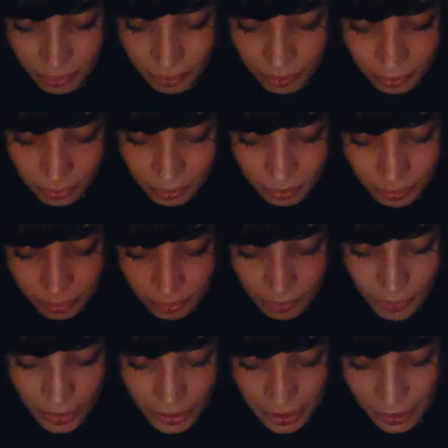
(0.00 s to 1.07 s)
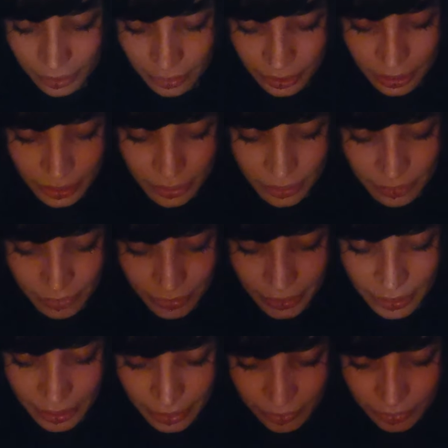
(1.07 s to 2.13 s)
all right, let's clarify
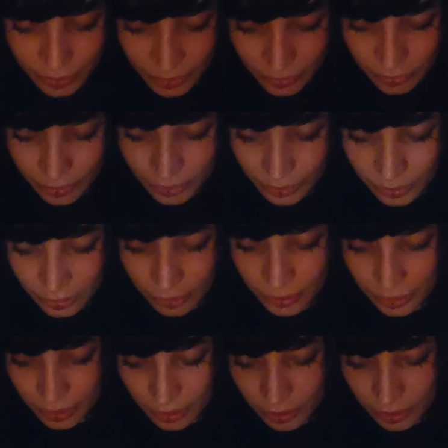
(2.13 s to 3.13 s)
Knight of Swords.